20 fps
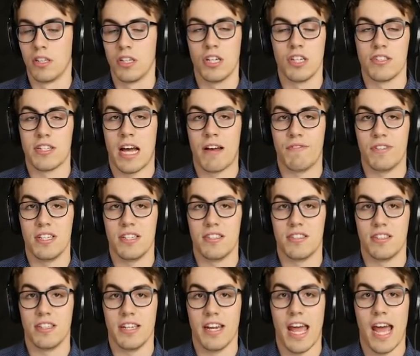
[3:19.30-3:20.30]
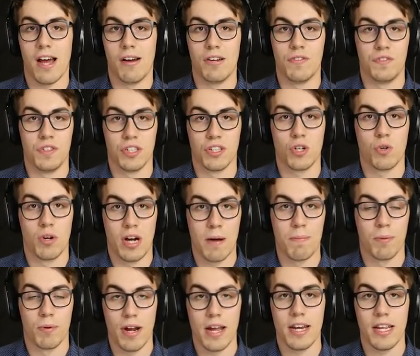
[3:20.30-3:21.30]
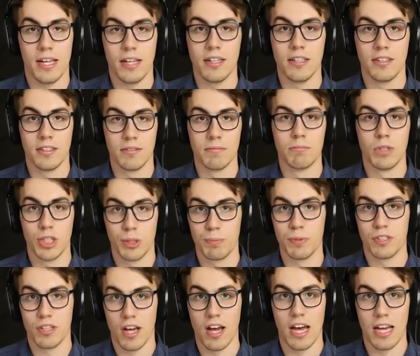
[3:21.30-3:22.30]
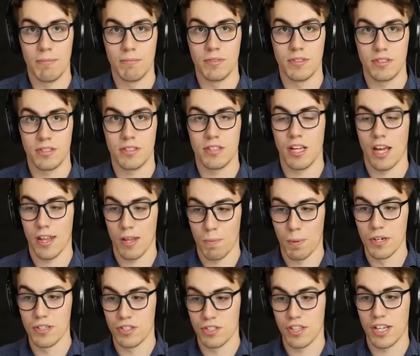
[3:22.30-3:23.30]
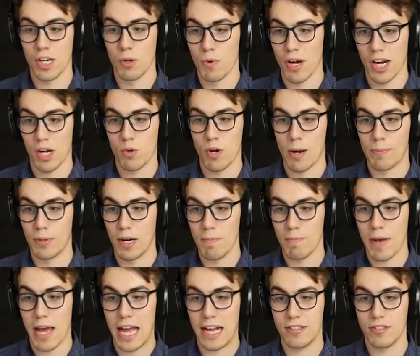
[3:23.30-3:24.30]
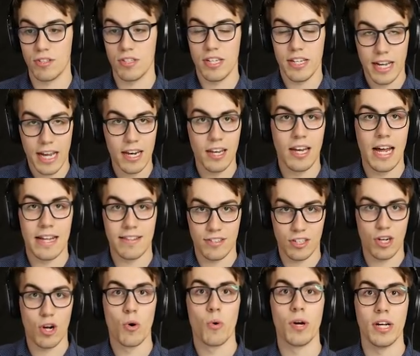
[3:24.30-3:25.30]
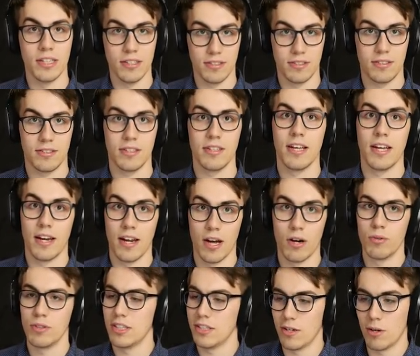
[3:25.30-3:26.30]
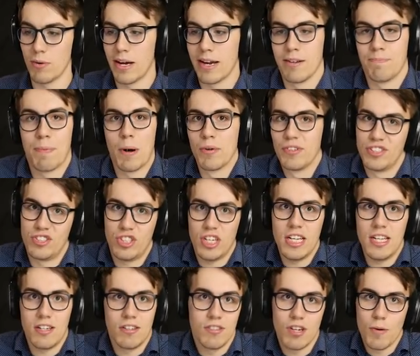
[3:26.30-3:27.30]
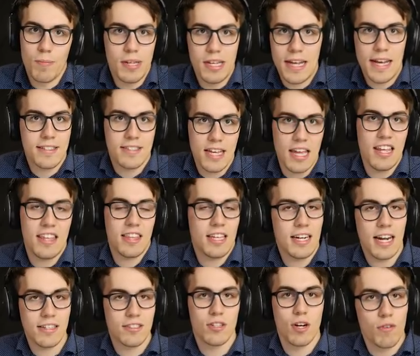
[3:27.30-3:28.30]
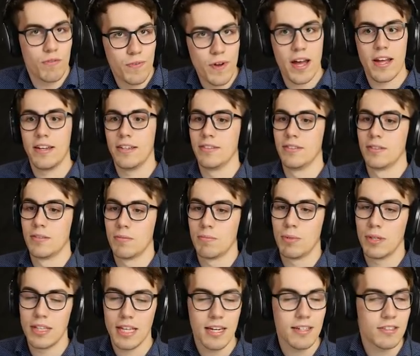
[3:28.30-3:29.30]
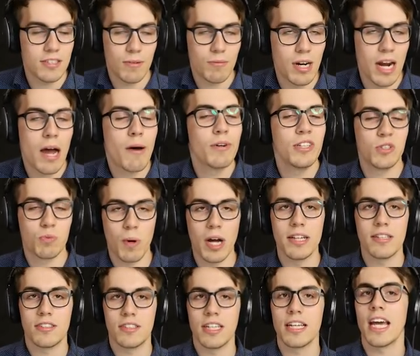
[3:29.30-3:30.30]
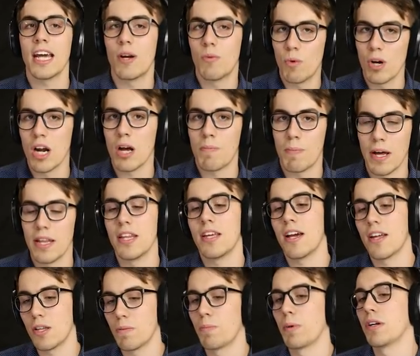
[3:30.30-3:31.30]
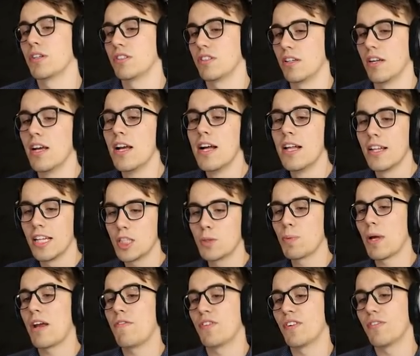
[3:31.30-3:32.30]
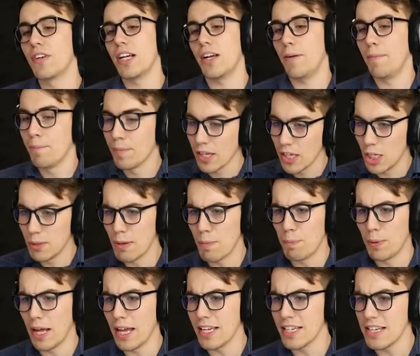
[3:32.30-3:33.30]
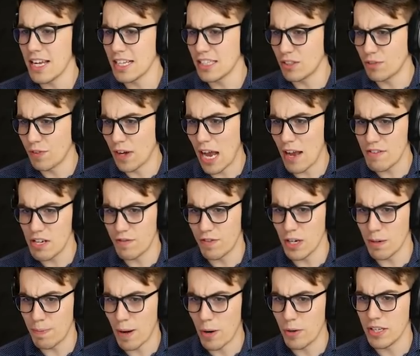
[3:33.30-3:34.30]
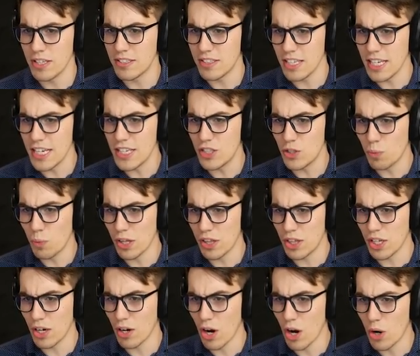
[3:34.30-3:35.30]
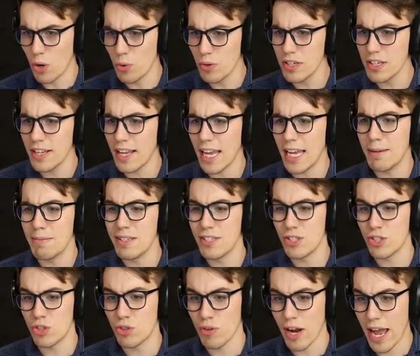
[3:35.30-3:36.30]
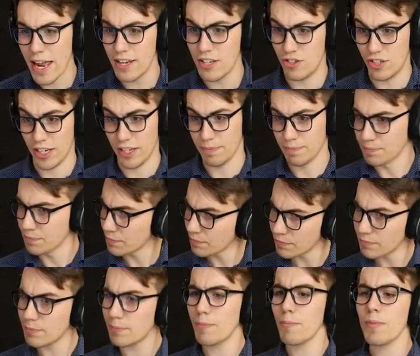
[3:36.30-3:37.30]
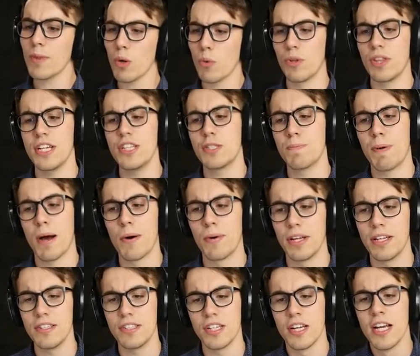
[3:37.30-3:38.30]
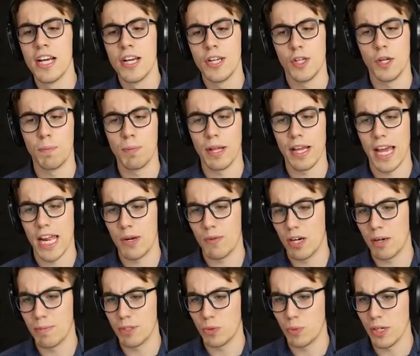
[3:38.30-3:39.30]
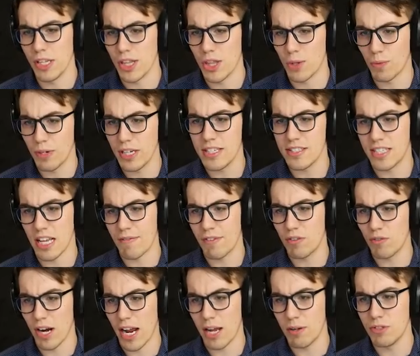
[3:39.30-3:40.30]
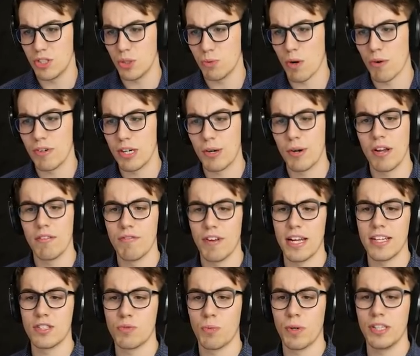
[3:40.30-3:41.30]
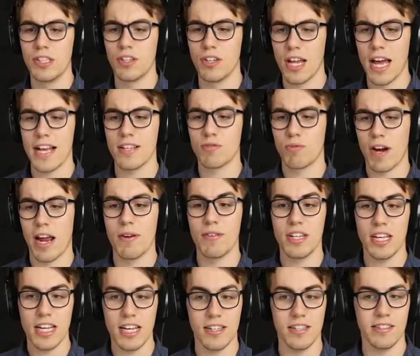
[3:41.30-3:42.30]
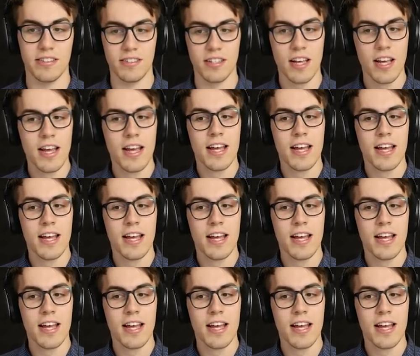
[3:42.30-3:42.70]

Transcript: because obviously now if you're cooperating multiple times, the other person's going to want to cooperate back so you get lots of coins, you know? You don't want to both cheat or nobody gets anything. That's no fun. But then someone always wants to get a one-up on the other person. Let's play for real. You'll be playing against five different opponents, each with their own game strategy. With each opponent, you'll play anywhere between three to seven rounds. You won't know in advance when your last round is.